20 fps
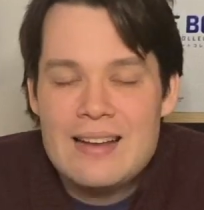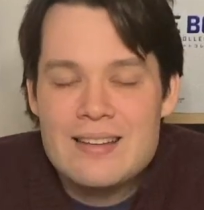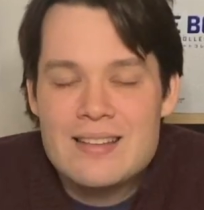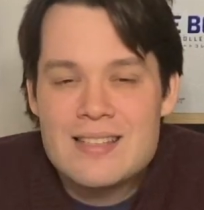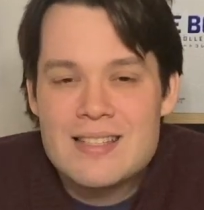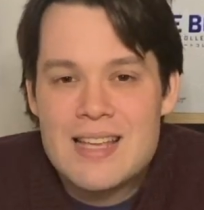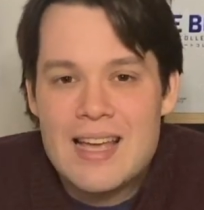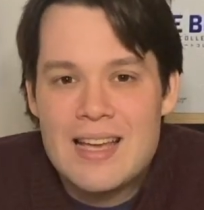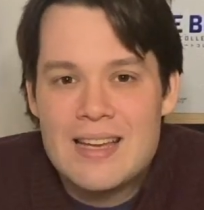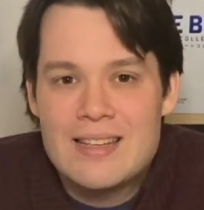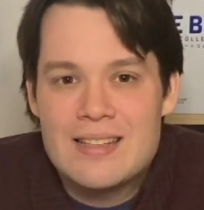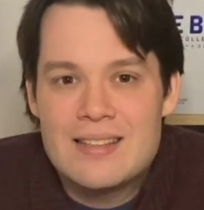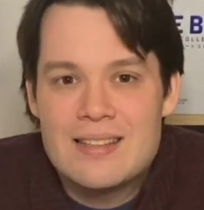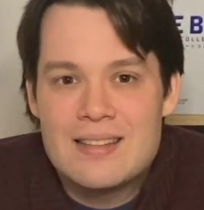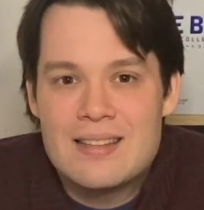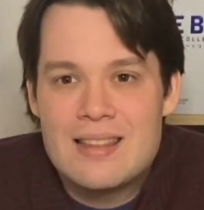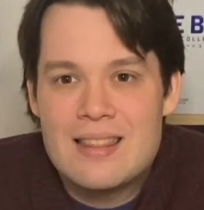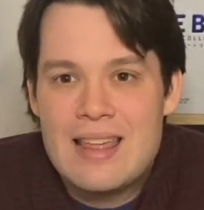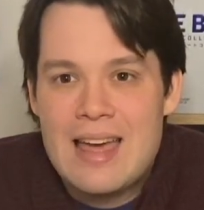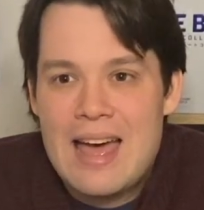decided
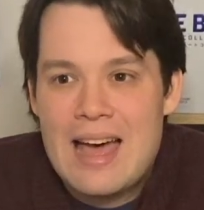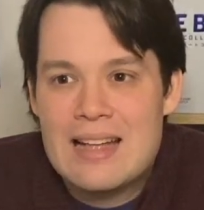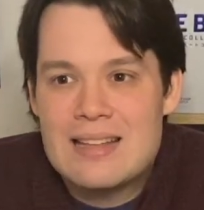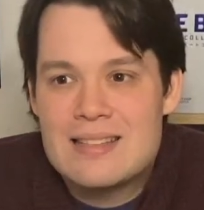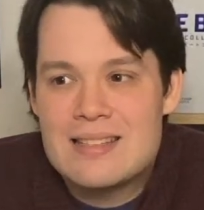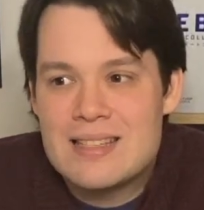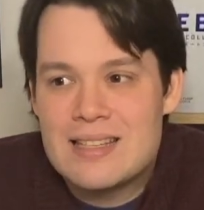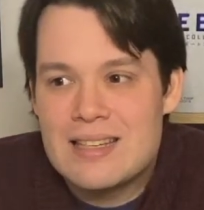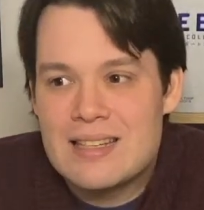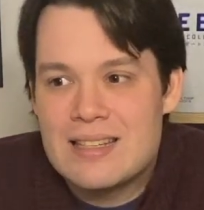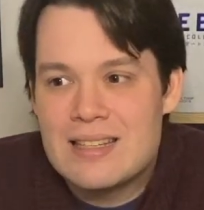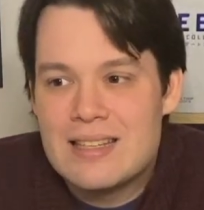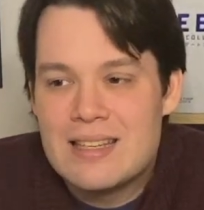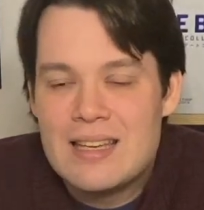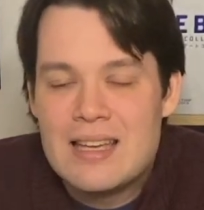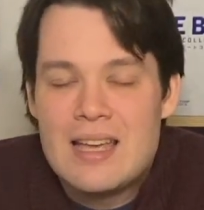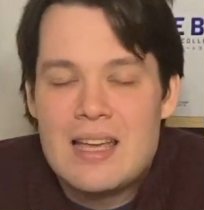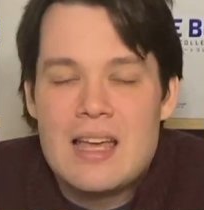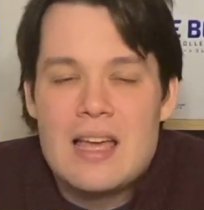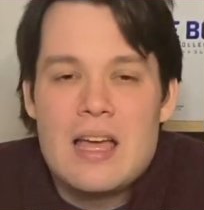that
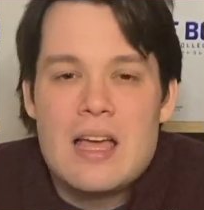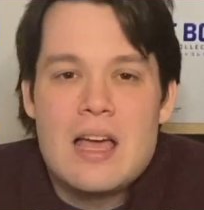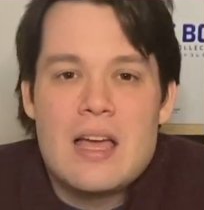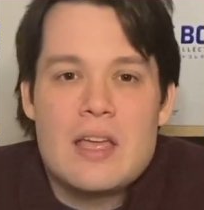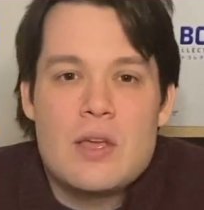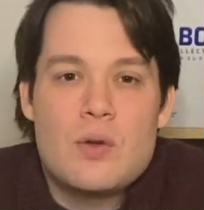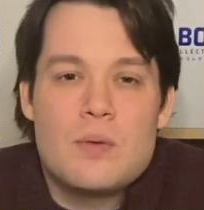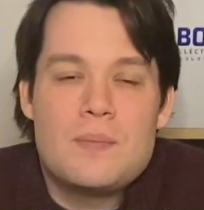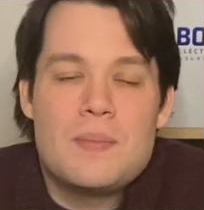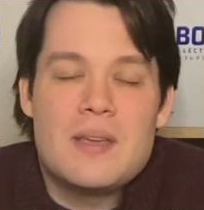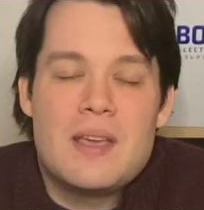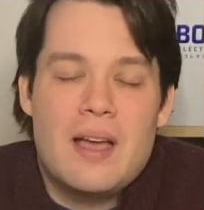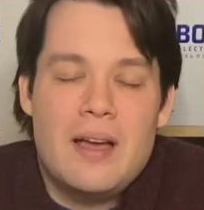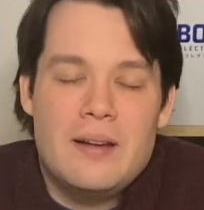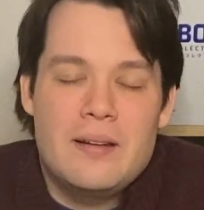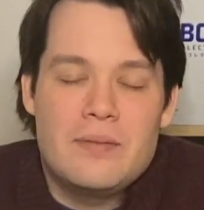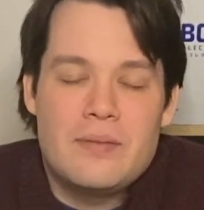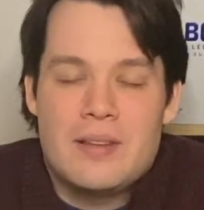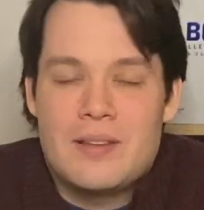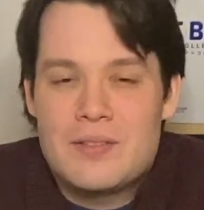it would be kind
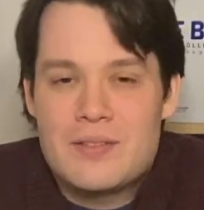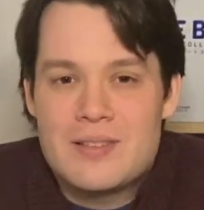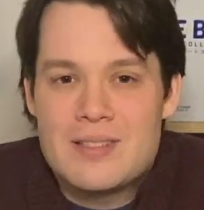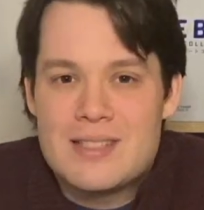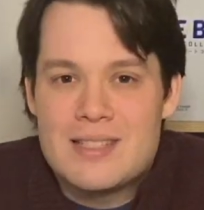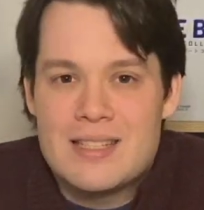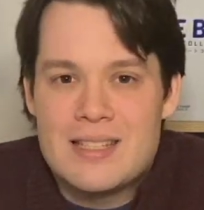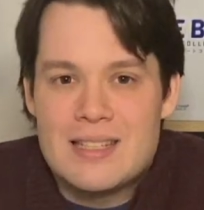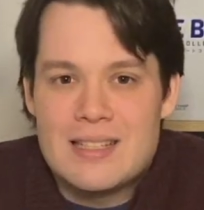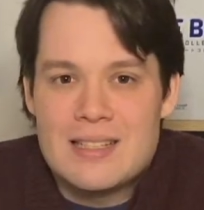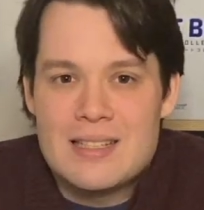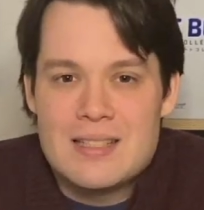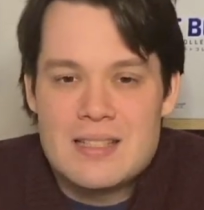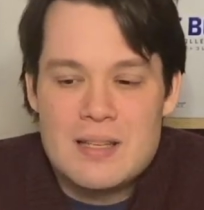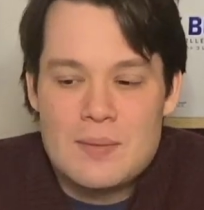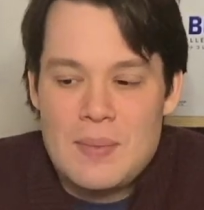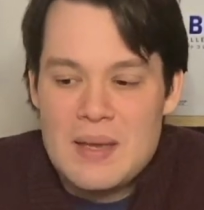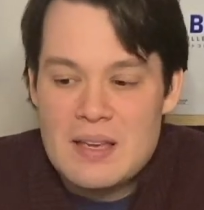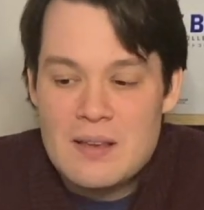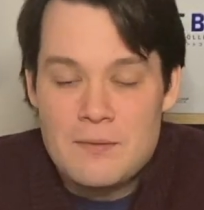of interesting to
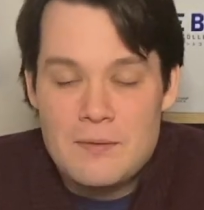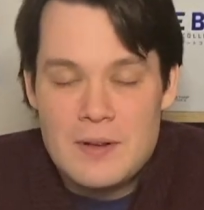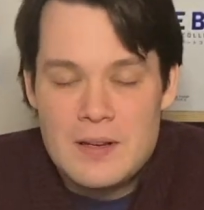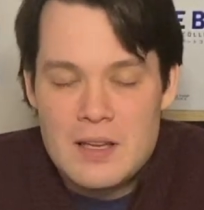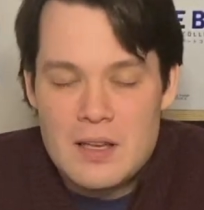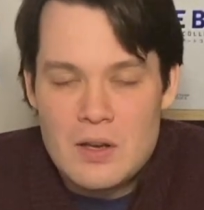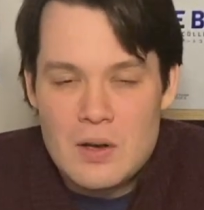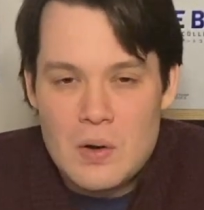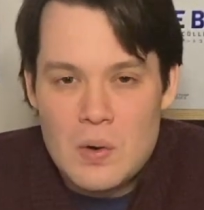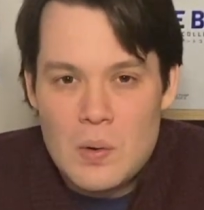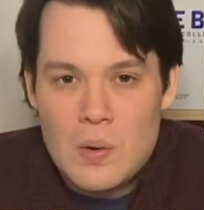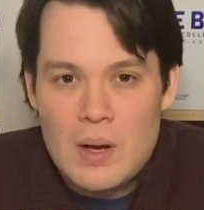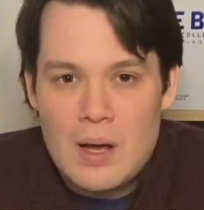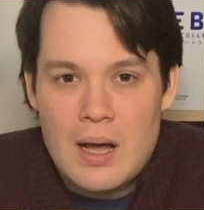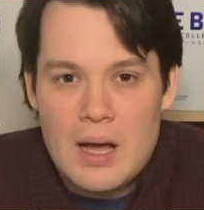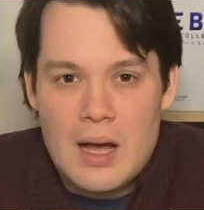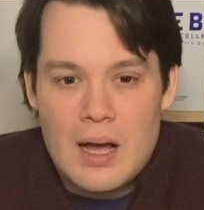make a video